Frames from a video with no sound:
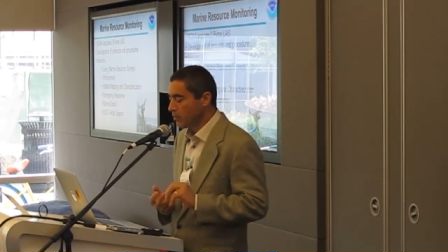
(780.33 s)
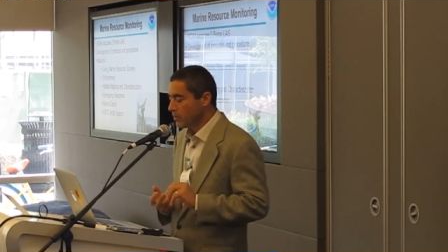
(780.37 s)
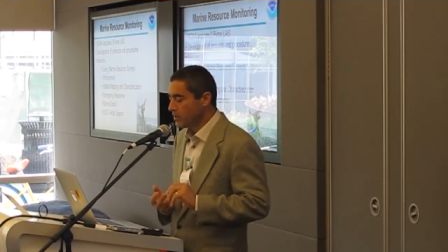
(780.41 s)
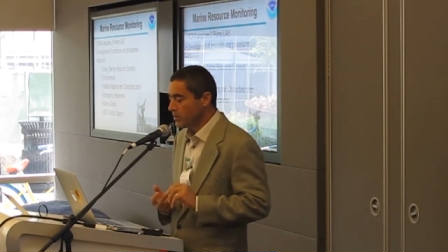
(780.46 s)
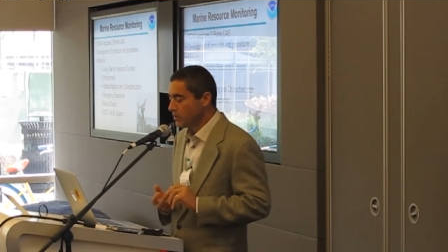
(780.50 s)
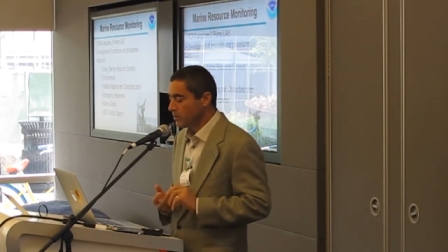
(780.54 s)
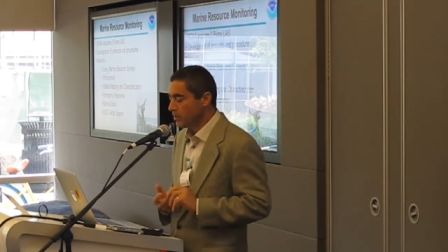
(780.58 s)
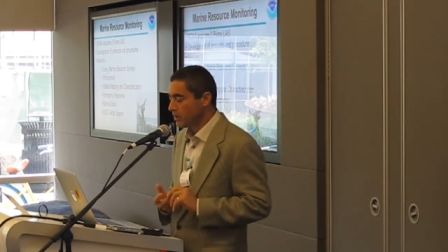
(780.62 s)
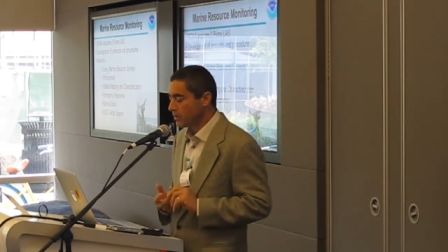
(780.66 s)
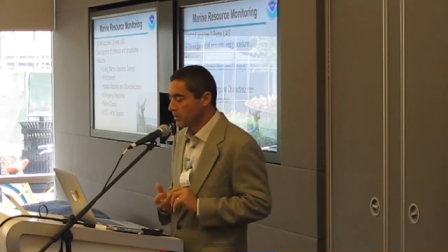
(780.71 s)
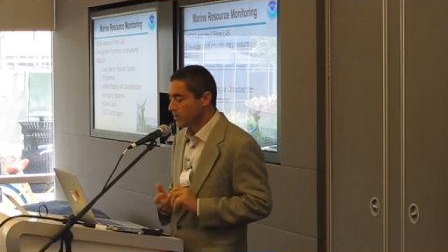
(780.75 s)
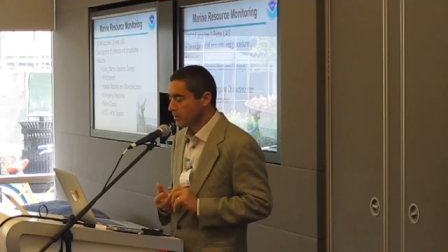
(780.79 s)
when
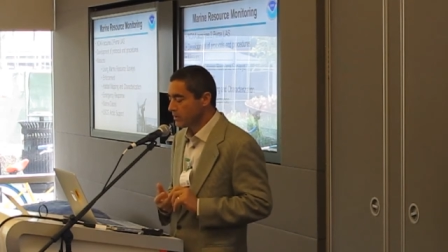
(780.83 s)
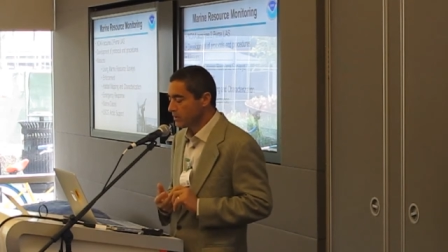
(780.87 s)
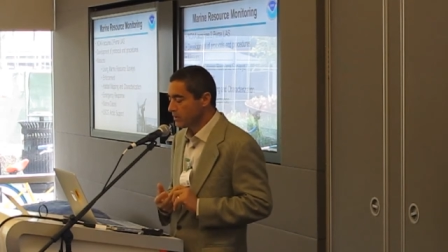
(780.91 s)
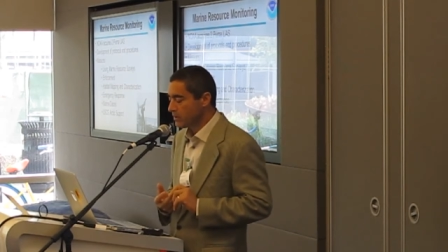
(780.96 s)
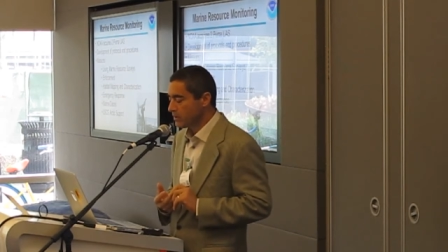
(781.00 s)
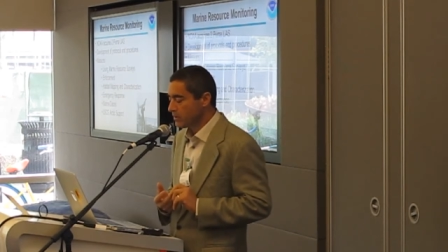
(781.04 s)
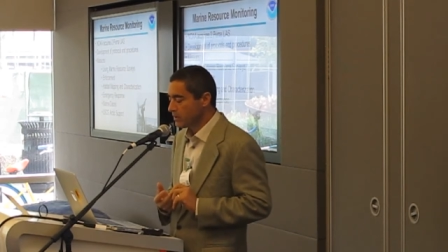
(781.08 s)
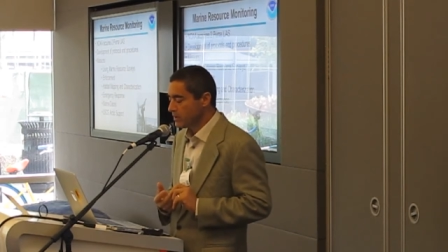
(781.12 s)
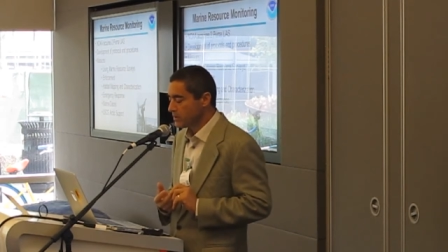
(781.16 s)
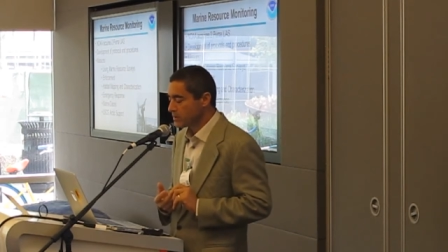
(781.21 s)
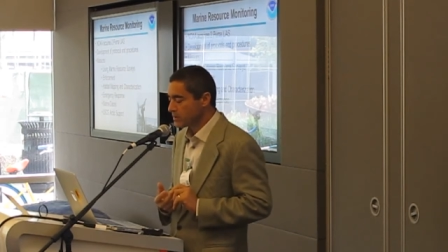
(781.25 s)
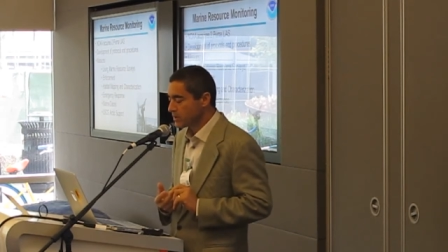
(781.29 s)
you look at
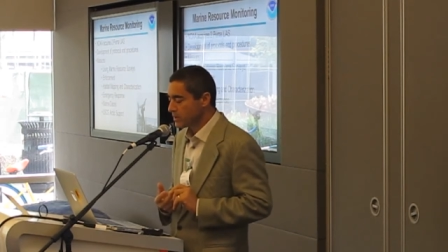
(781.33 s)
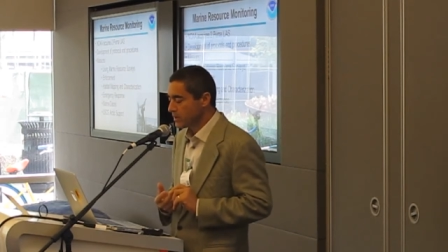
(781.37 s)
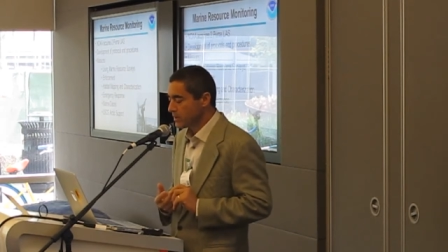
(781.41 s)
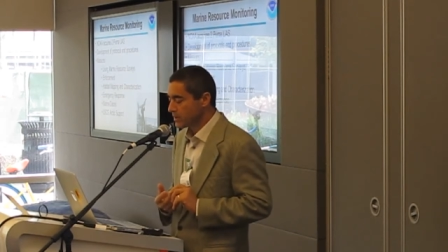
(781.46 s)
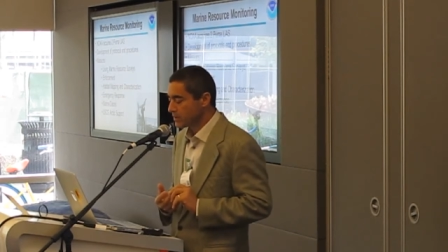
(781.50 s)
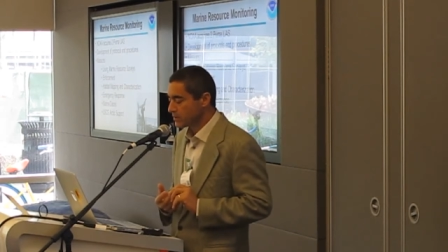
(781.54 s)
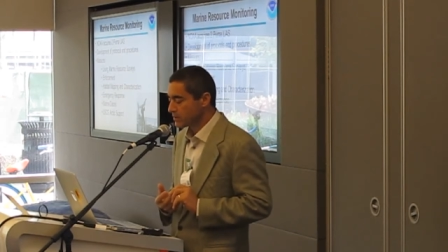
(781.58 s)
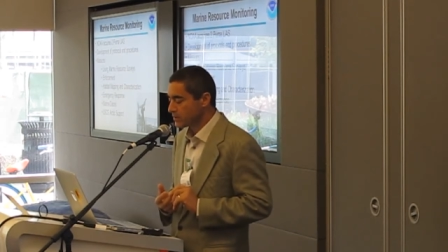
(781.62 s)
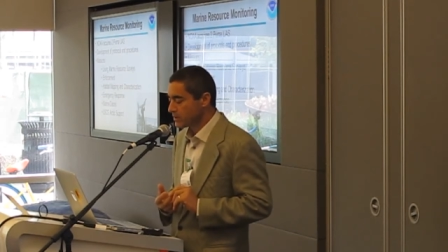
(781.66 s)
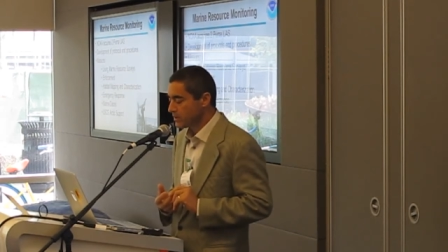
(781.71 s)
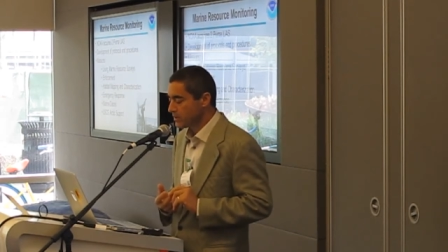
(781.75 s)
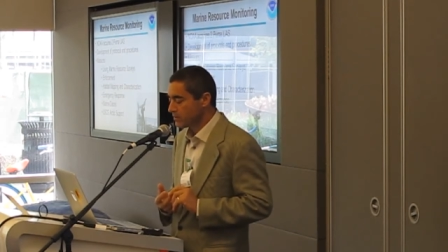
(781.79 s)
these
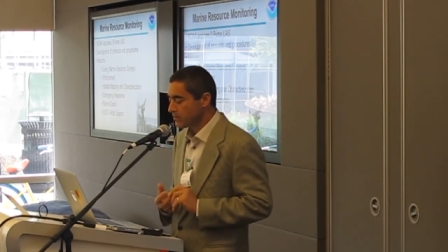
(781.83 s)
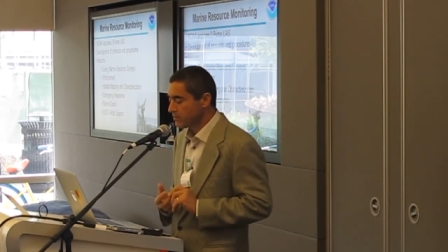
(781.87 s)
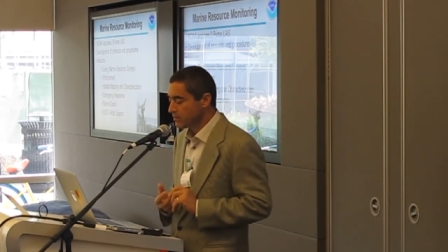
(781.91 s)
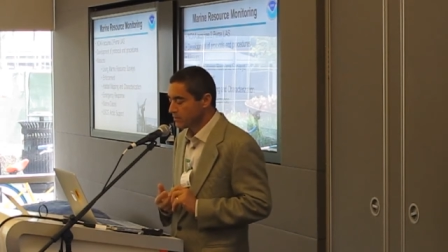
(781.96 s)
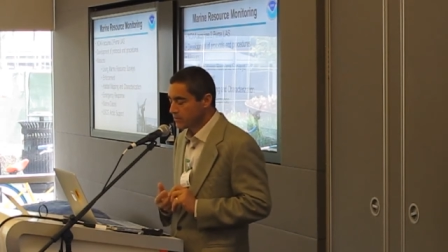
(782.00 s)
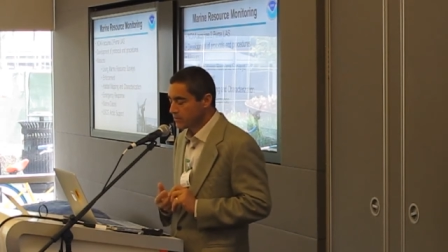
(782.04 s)
things, it's